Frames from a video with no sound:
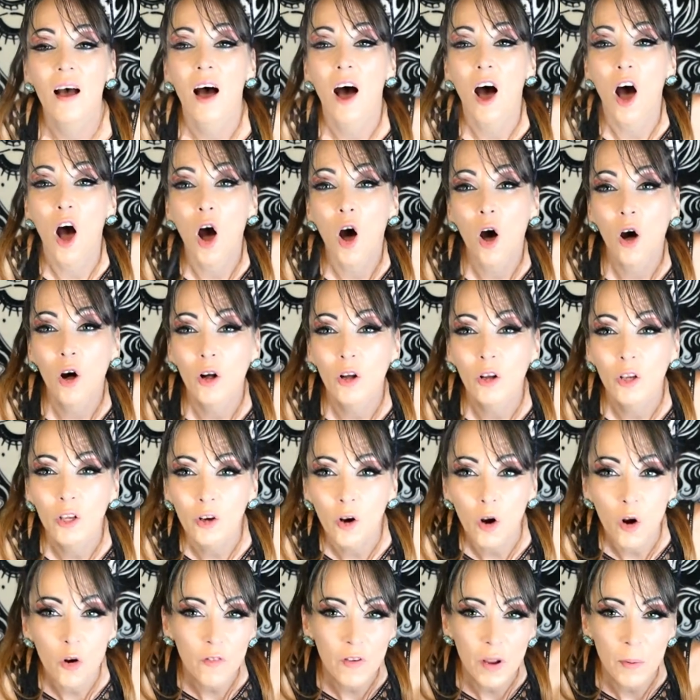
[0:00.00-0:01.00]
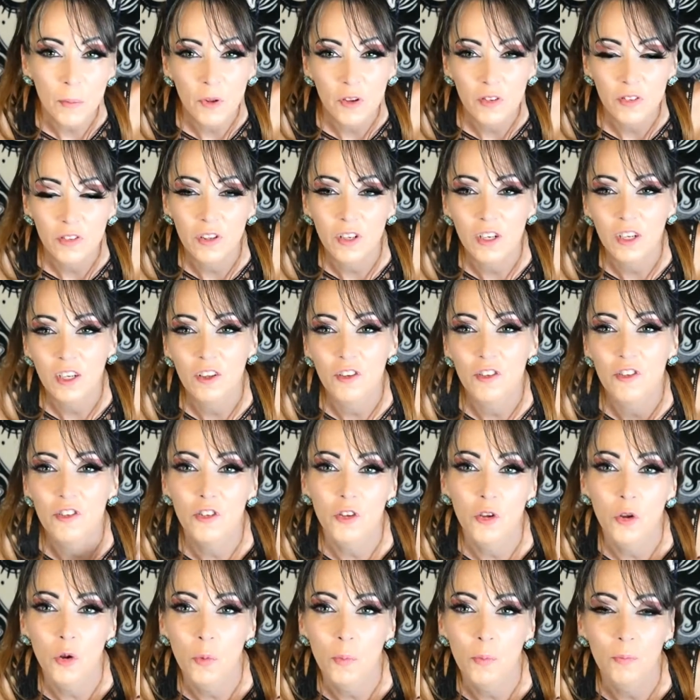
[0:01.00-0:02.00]
all your whole family is going to
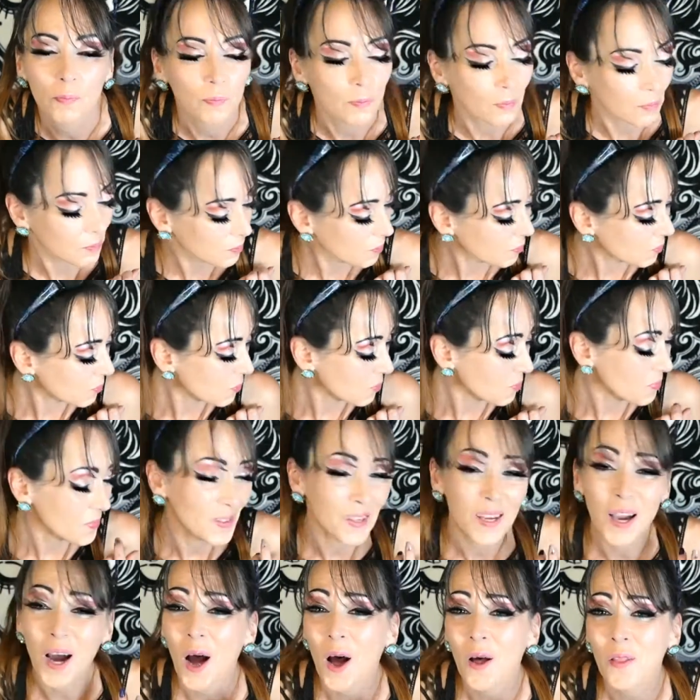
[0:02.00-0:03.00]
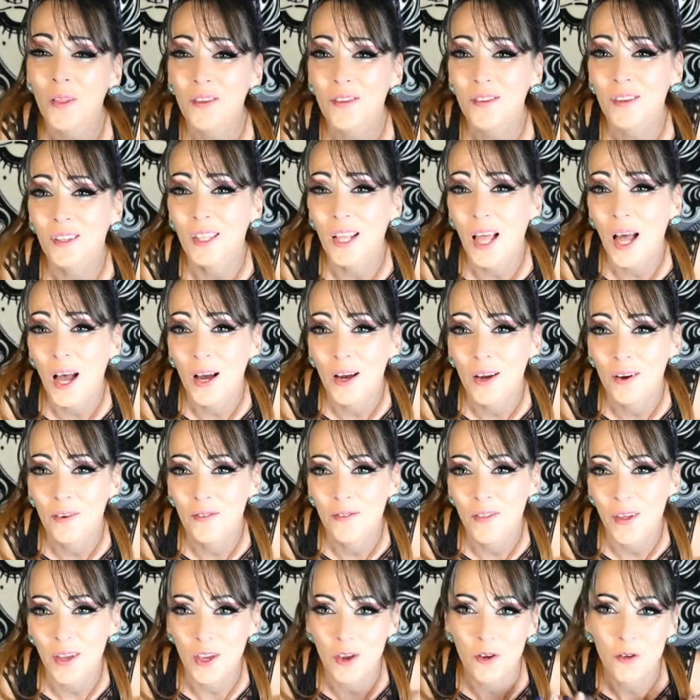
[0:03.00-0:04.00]
consume all this
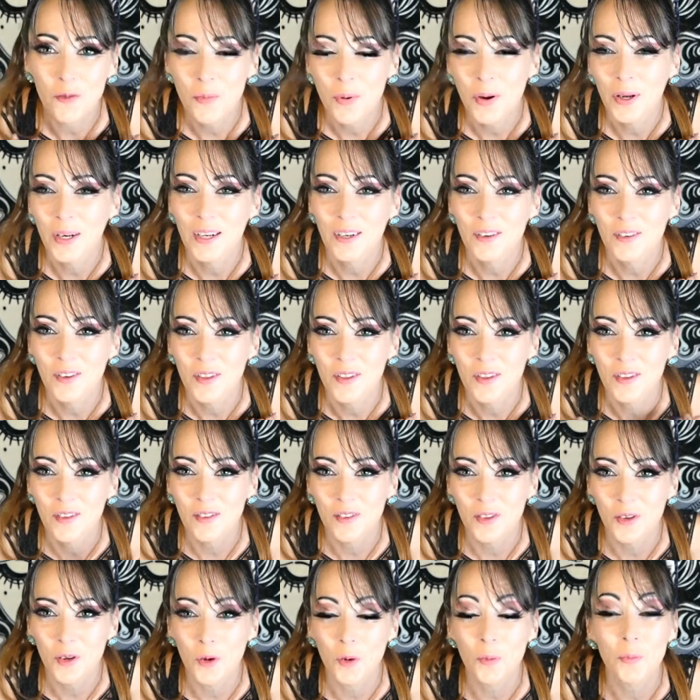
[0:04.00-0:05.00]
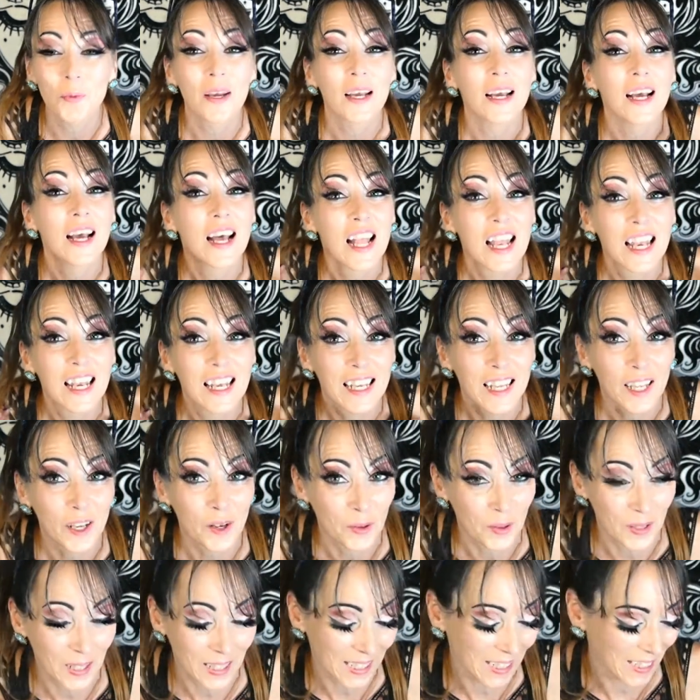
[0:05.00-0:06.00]
love that you put into the soup.
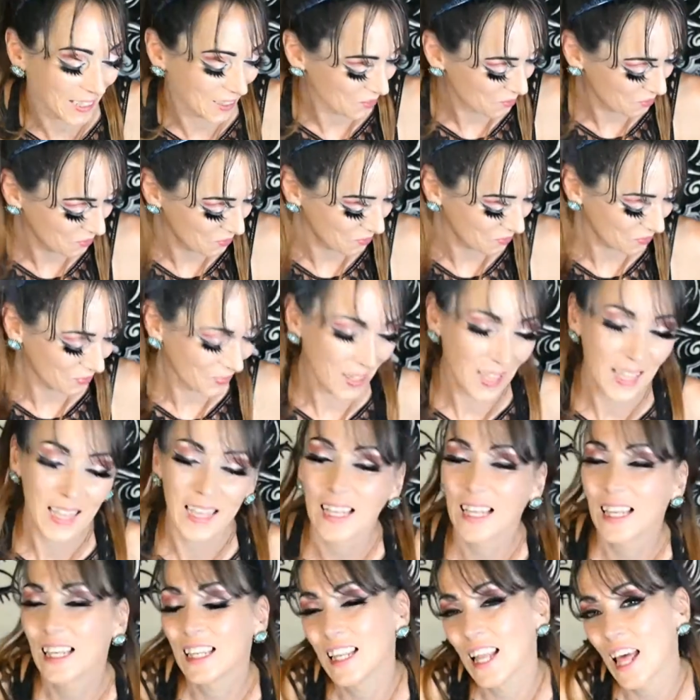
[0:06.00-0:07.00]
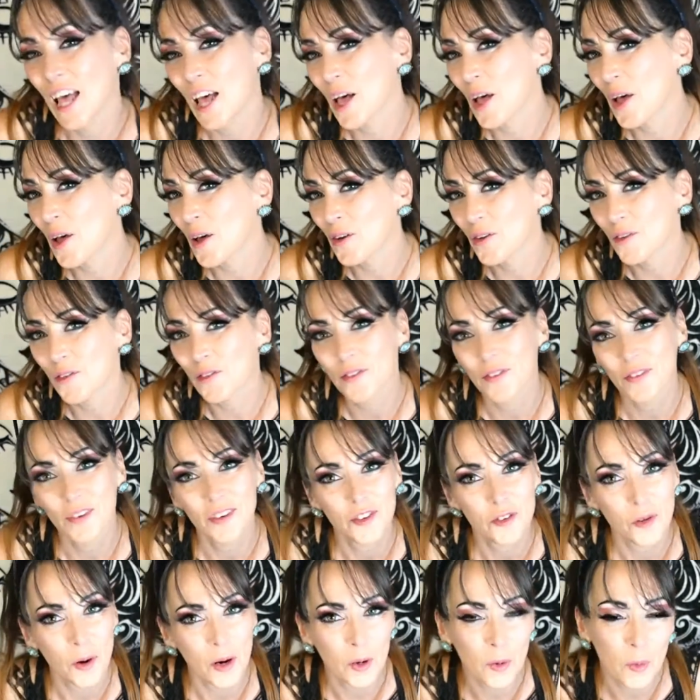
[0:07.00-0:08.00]
Literally, love,
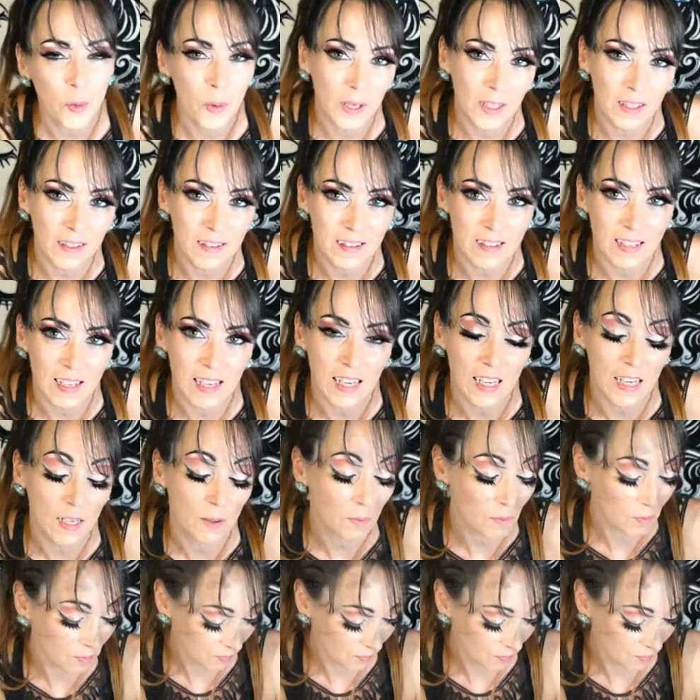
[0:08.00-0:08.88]
tranquility.